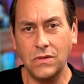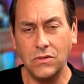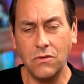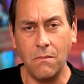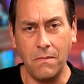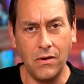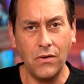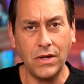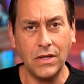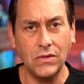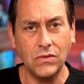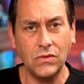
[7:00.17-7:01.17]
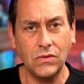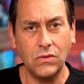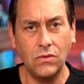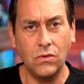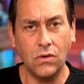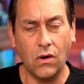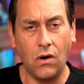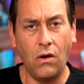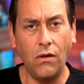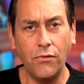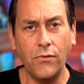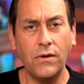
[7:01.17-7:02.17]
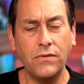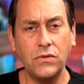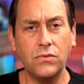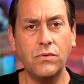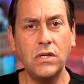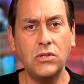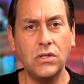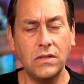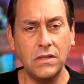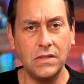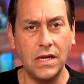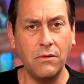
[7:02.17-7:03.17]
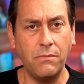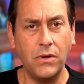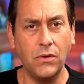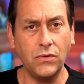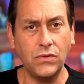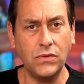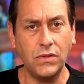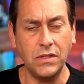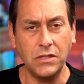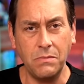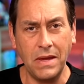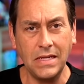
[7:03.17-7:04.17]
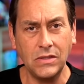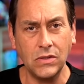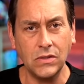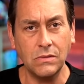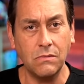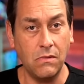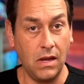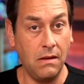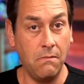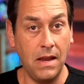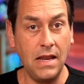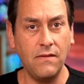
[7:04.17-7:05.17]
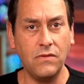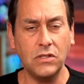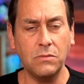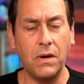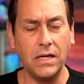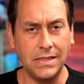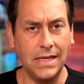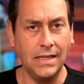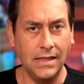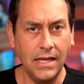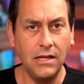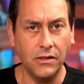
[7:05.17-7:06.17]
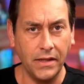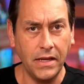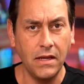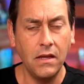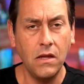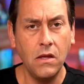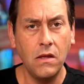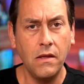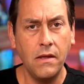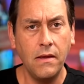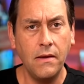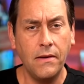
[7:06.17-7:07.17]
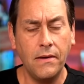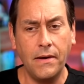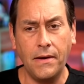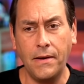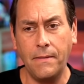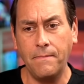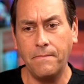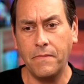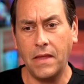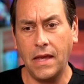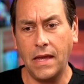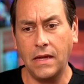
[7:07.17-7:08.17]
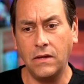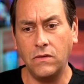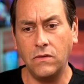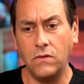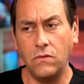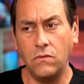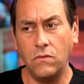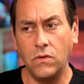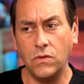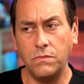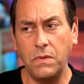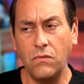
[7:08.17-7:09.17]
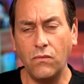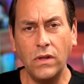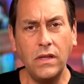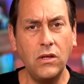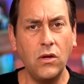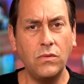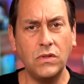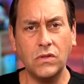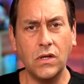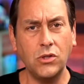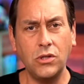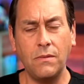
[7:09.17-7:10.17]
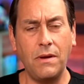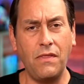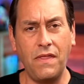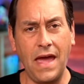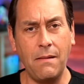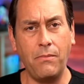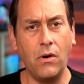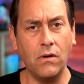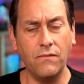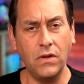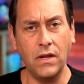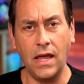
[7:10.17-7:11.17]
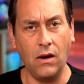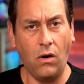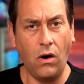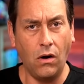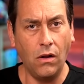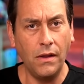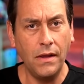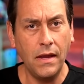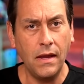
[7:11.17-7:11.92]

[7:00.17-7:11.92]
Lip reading: these are Americans who are all throughout this region at these outposts and these bases, in many of these spots illegally. And there's been really no discussion about that part of it at all.